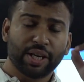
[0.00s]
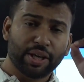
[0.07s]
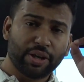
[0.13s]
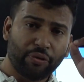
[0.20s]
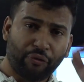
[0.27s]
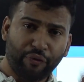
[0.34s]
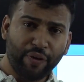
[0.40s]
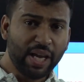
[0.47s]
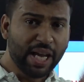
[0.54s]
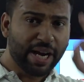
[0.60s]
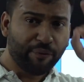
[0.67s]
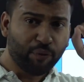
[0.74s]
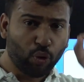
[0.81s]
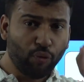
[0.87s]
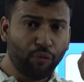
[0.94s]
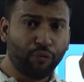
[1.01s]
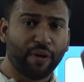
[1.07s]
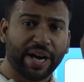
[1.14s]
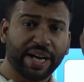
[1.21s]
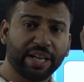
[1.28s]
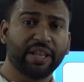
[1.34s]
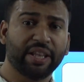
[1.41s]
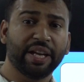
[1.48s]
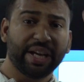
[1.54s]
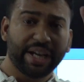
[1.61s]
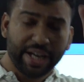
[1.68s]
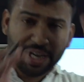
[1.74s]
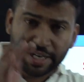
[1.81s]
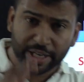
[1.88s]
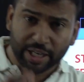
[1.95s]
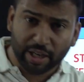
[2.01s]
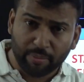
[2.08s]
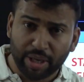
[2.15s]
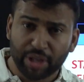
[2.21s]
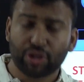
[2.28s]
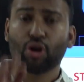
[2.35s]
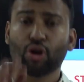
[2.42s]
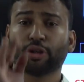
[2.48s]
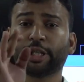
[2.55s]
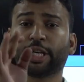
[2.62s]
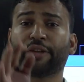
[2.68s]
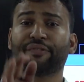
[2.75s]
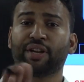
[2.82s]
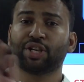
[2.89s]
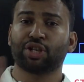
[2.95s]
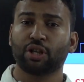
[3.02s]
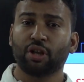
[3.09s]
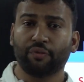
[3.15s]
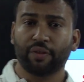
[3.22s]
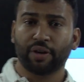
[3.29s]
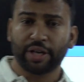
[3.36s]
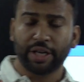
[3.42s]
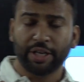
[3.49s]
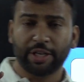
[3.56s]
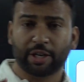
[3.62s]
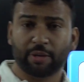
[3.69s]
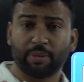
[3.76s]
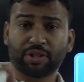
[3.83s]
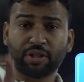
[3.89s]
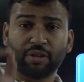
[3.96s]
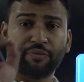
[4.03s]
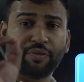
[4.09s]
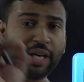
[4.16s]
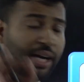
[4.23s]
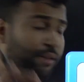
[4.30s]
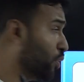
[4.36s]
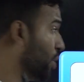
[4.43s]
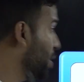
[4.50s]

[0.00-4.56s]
if we have to find the indeterminacy or the definition of indeterminacy, we have to